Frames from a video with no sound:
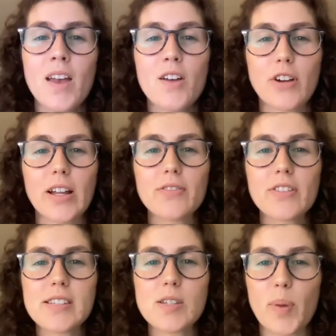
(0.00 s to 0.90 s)
For
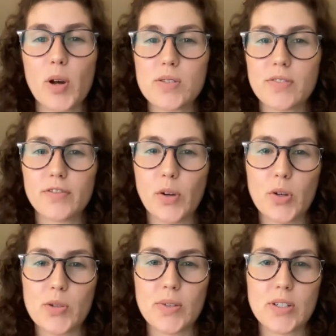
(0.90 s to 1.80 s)
elephants to pose for
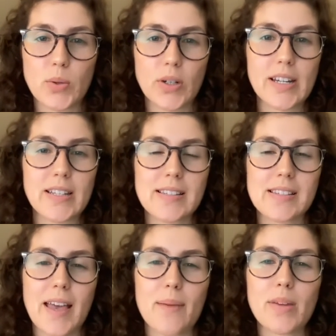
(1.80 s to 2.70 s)
photos with
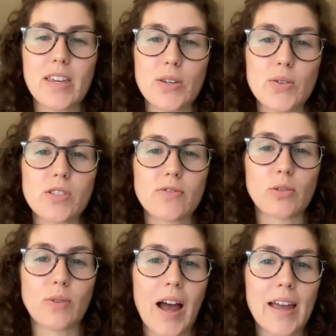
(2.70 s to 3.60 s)
tourists and be used for
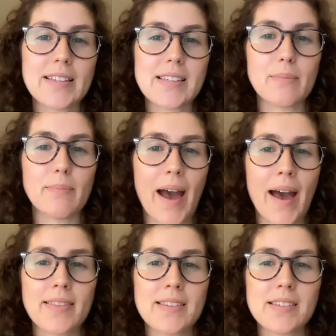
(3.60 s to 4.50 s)
rides and
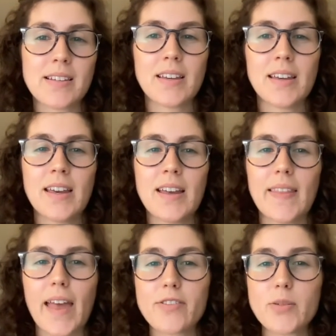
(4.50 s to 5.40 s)
baths,
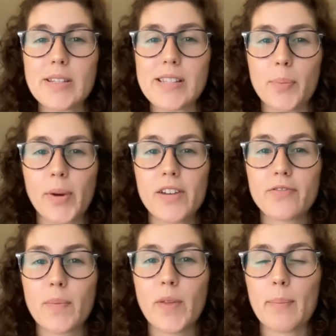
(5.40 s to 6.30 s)
they have to be separated
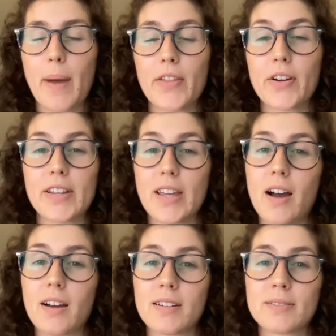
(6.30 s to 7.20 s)
from their mother
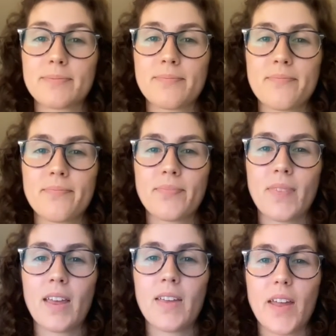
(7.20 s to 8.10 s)
young.
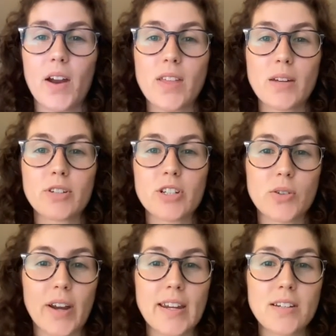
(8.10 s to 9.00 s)
They are then
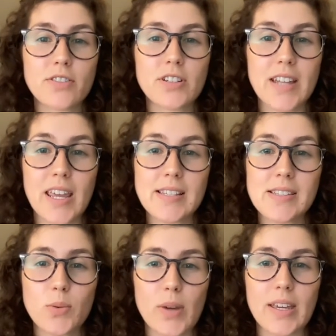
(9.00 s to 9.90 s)
restrained for days
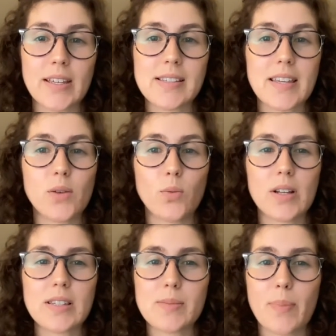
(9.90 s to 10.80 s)
to weeks in
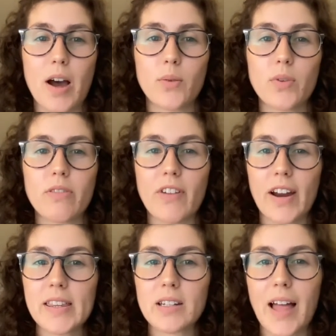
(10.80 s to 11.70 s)
one spot with
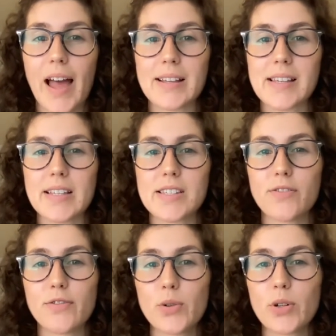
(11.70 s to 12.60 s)
very little access to
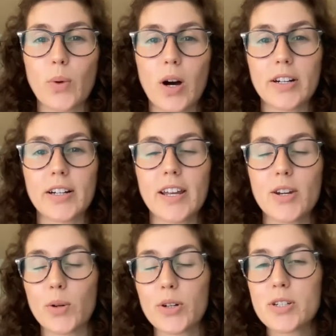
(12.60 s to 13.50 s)
food or water in
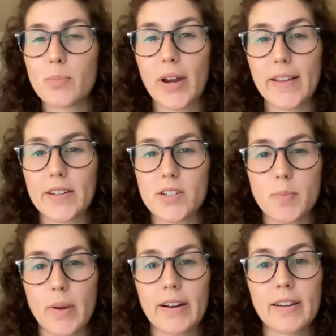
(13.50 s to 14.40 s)
order to break their
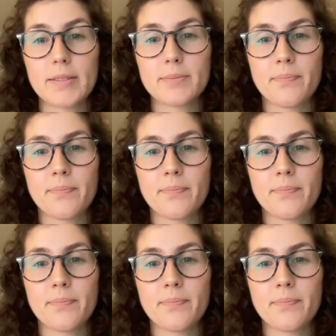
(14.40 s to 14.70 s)
spirit.